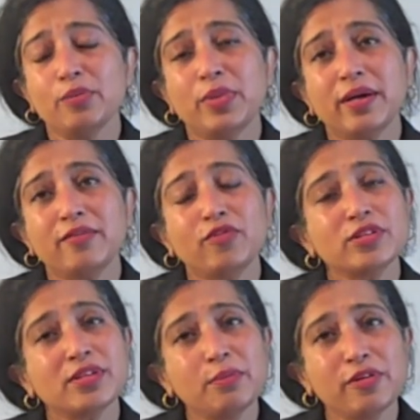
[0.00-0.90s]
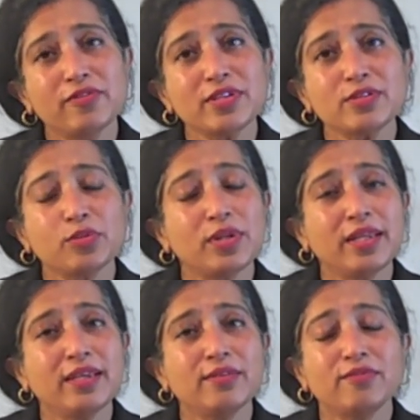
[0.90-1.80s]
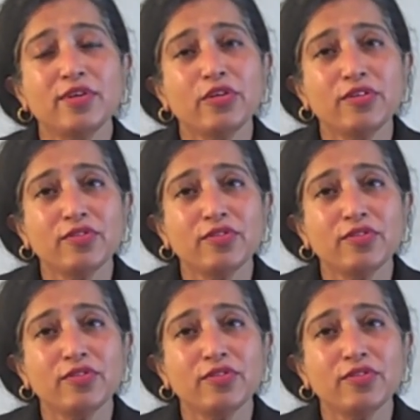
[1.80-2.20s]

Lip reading: But for some of us who lead very,